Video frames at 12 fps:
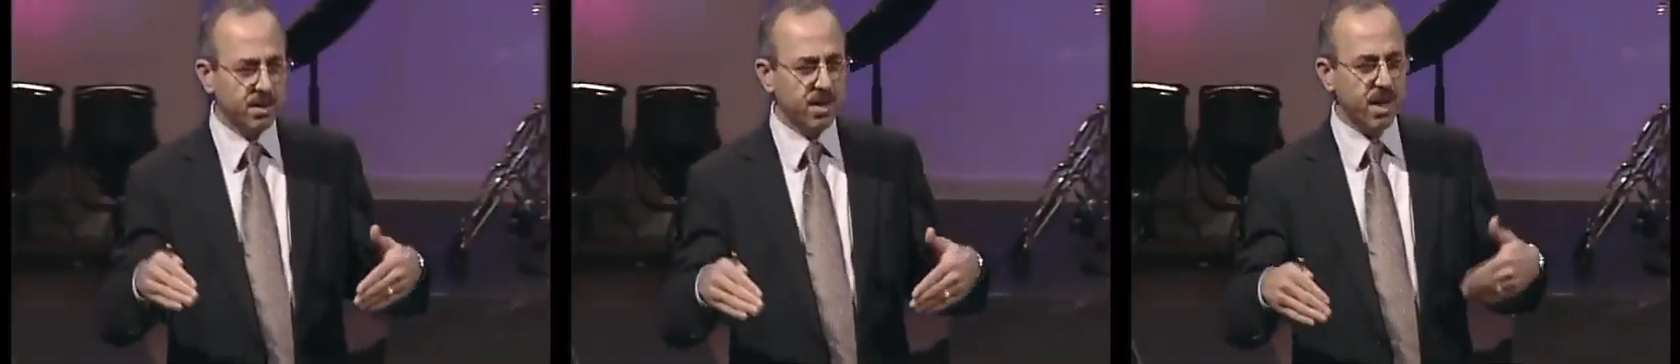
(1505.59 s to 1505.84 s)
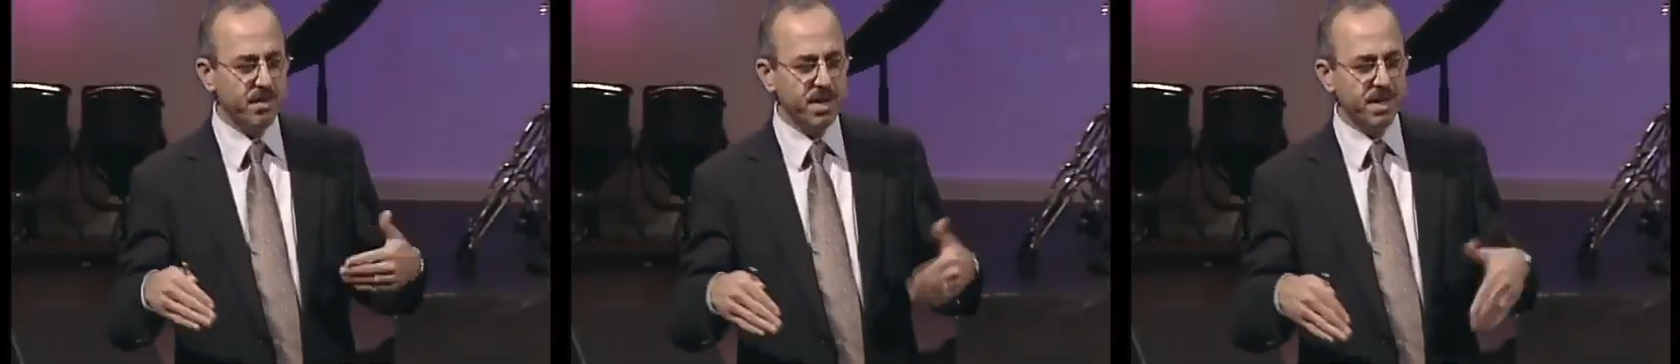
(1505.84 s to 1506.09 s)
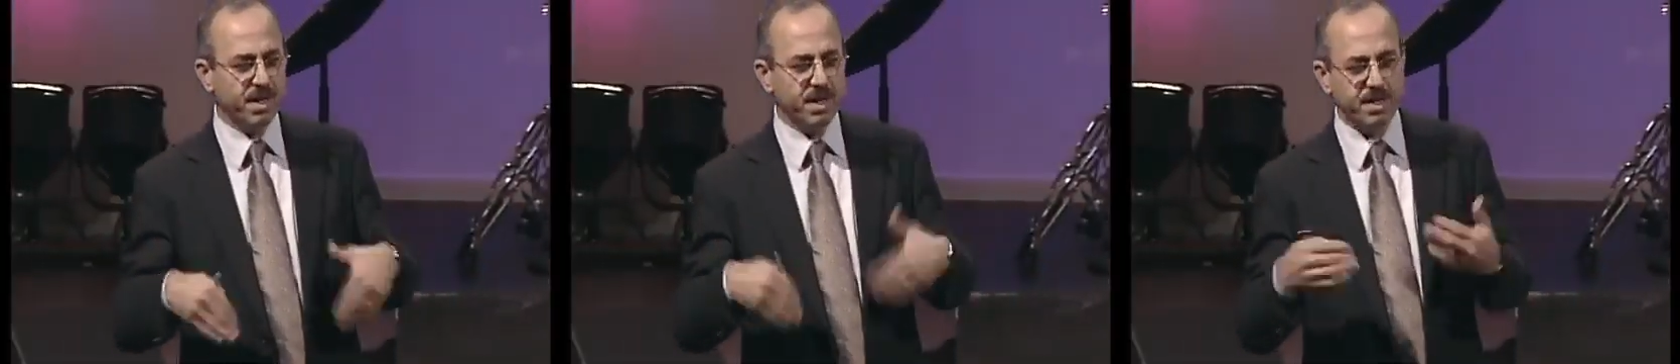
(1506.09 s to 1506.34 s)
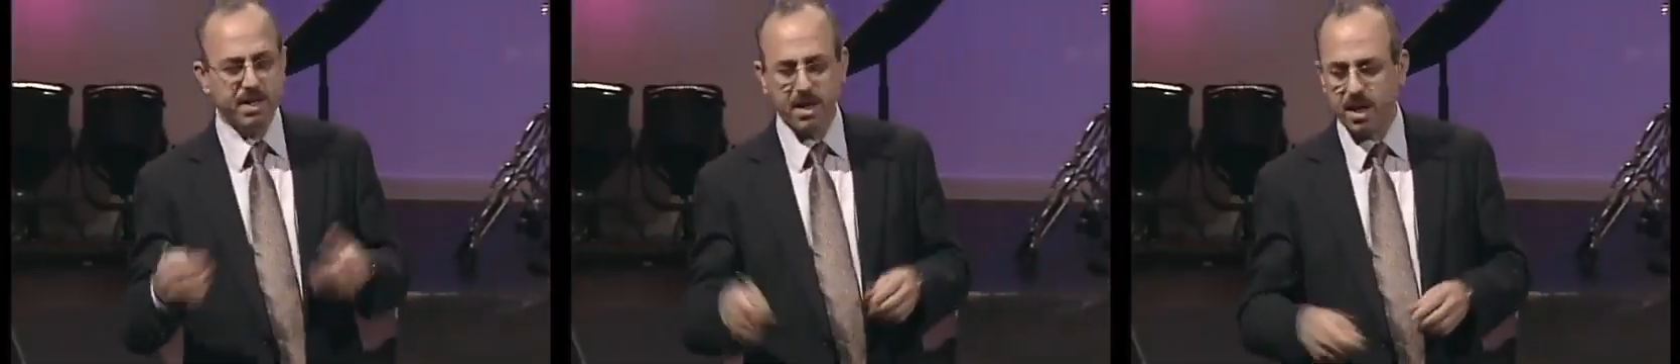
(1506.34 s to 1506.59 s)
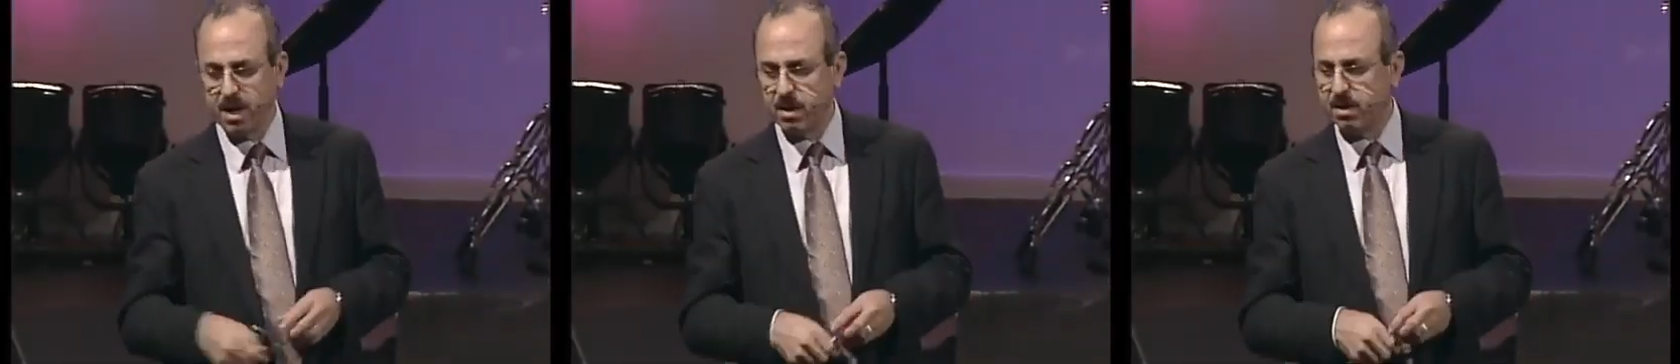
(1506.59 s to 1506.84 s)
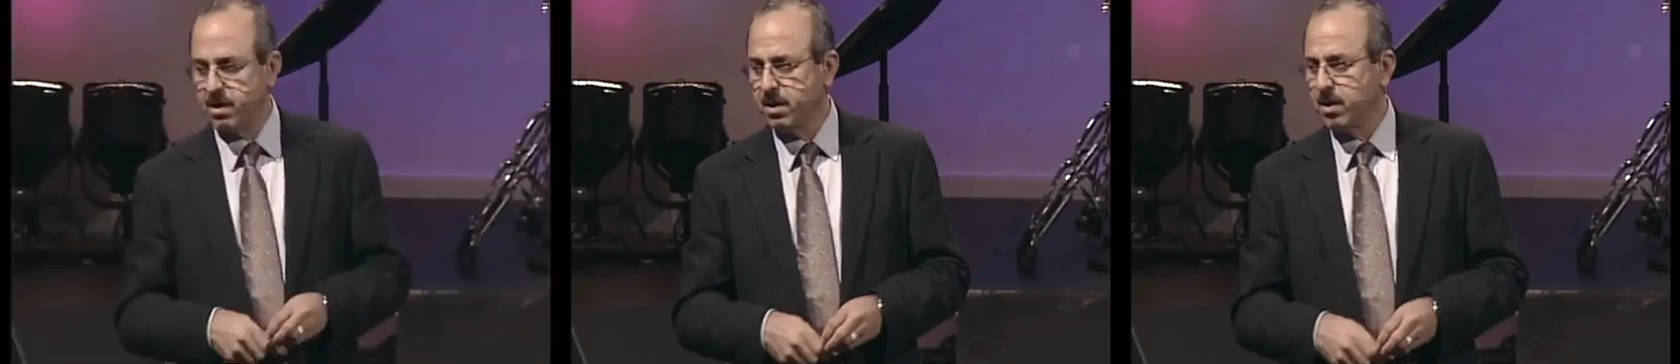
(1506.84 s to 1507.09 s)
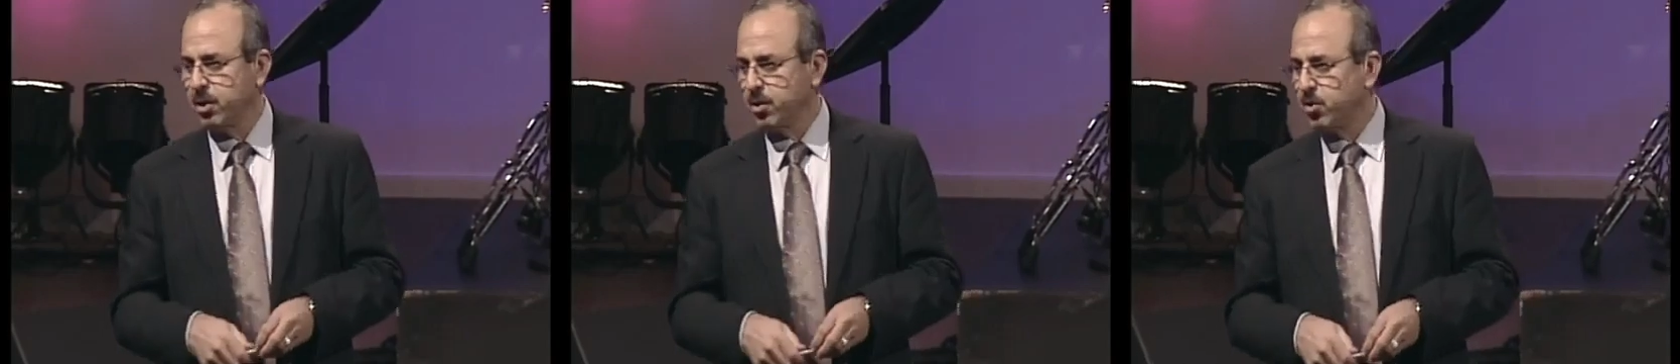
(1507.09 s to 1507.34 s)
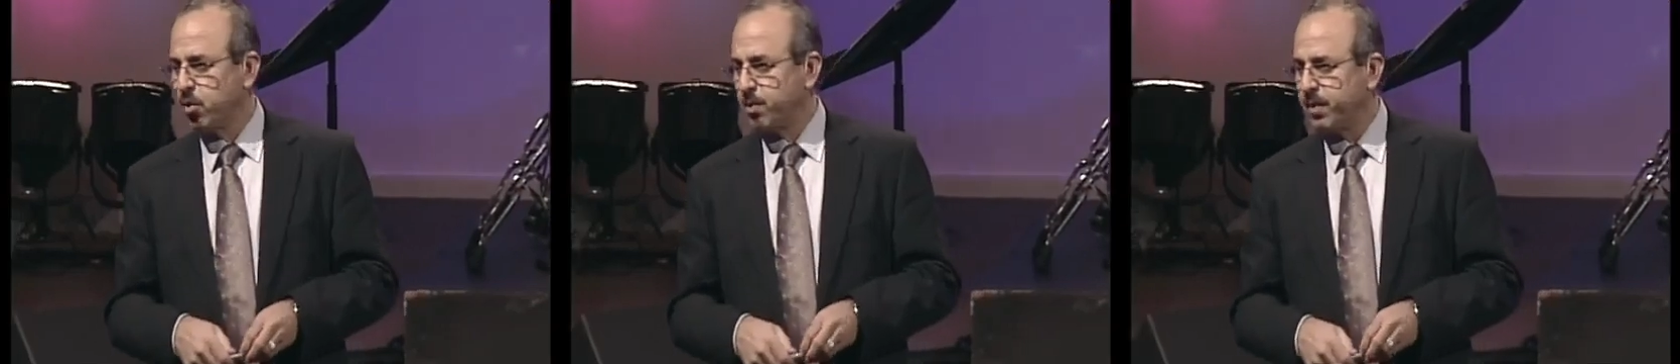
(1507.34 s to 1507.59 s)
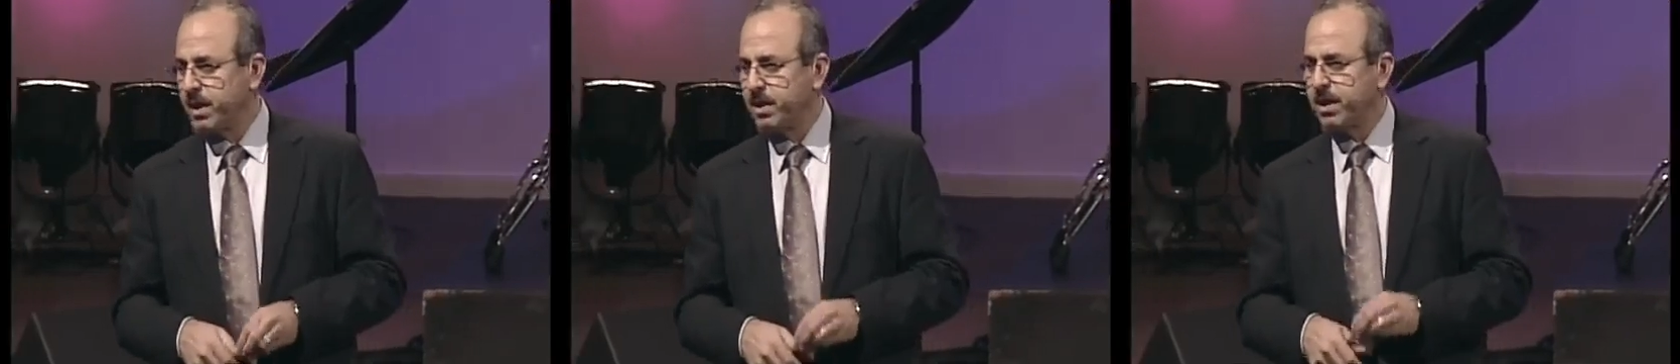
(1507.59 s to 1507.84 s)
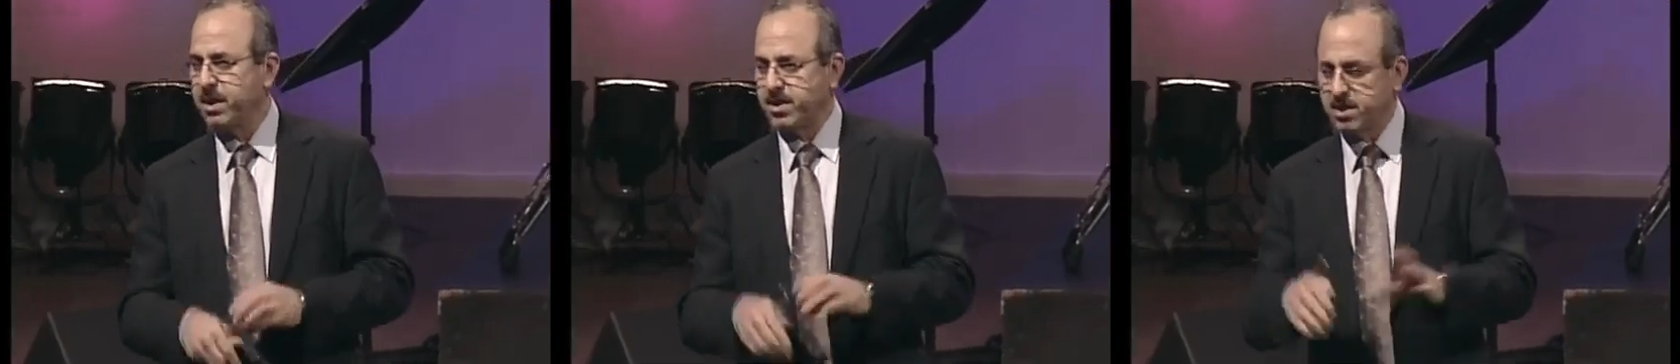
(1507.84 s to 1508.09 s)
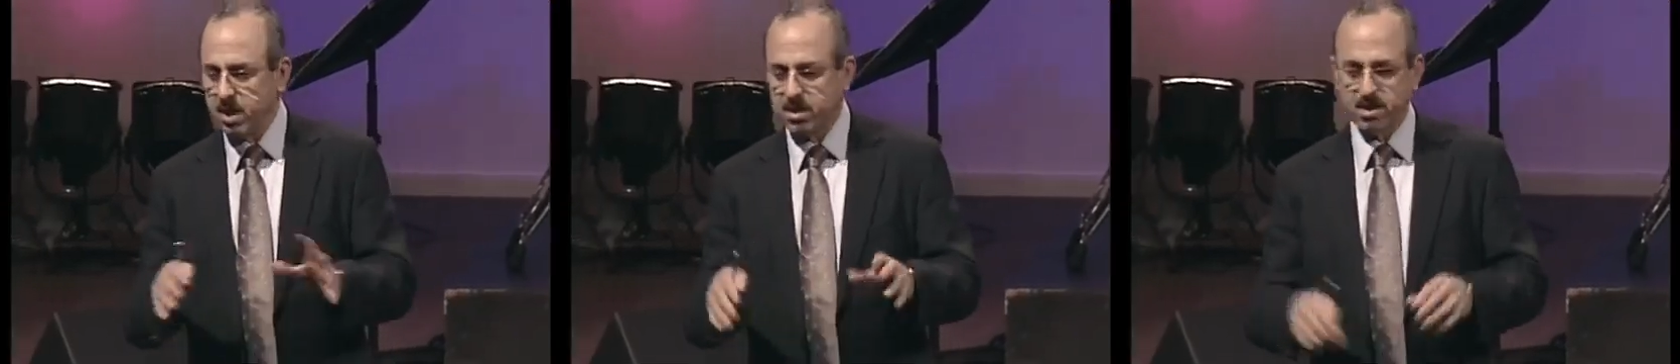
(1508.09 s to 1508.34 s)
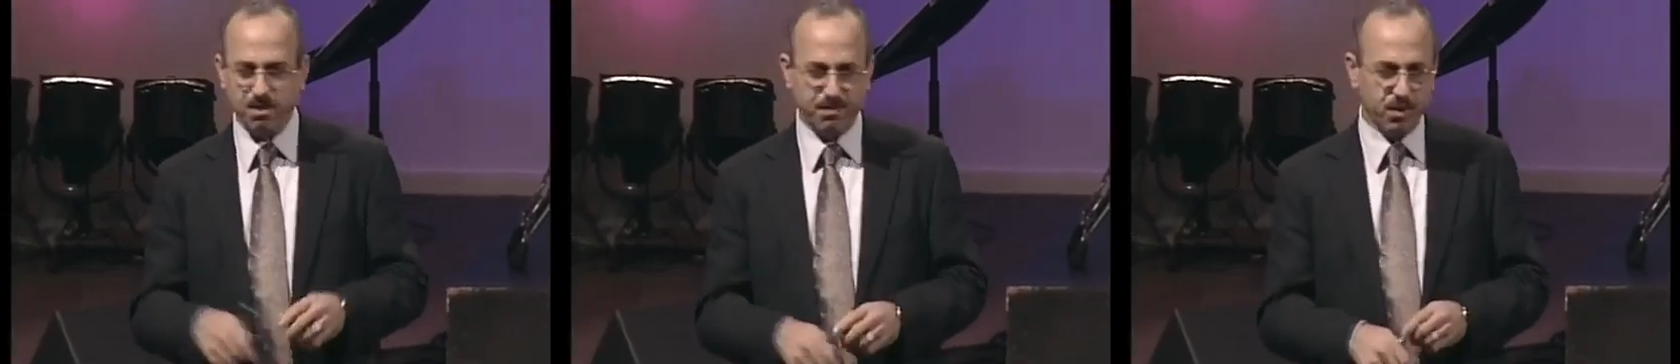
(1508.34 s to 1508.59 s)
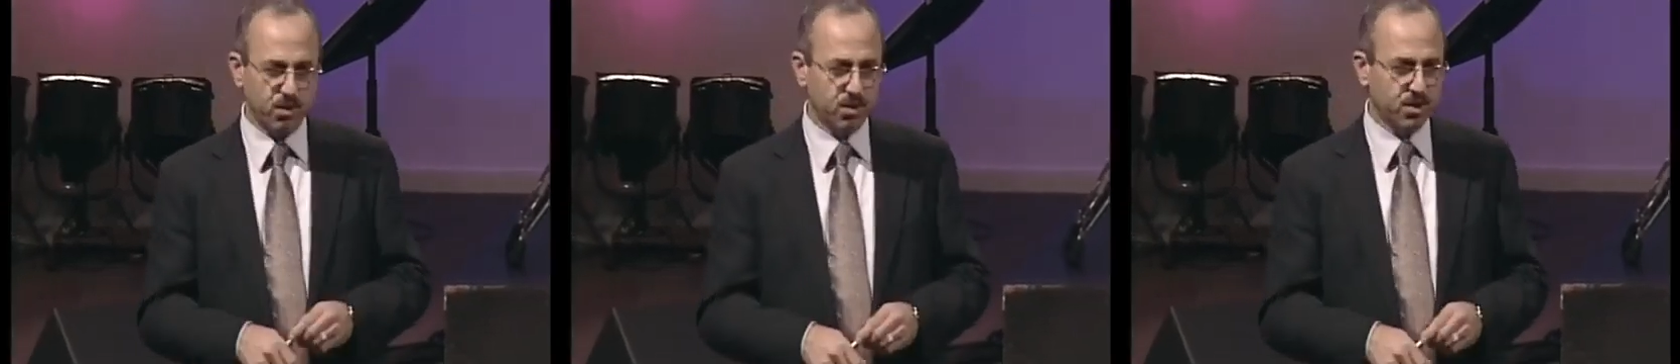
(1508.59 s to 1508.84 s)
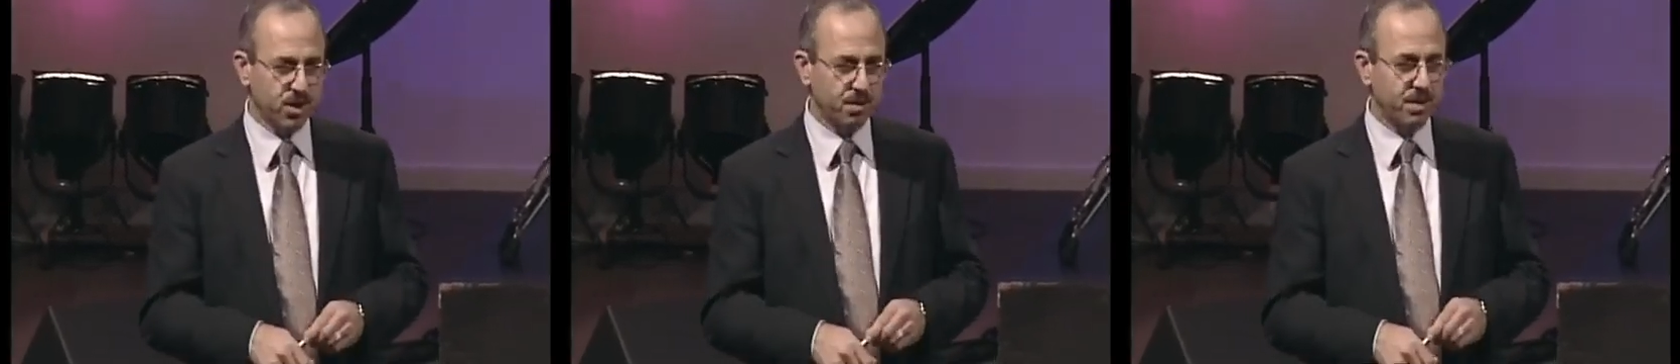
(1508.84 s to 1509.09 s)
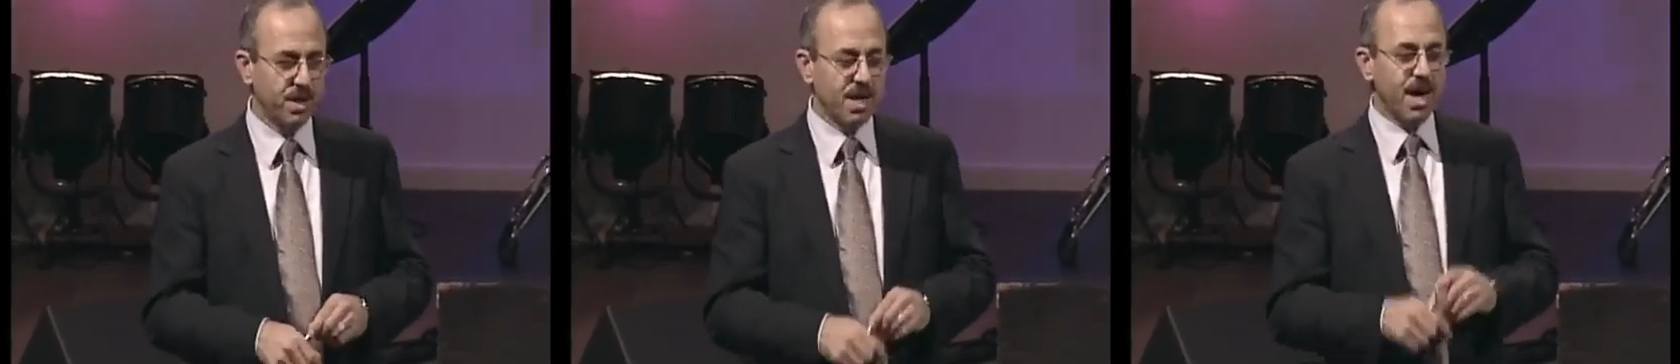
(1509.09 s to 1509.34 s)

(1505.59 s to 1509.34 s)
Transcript: American and European, they started the fellowship,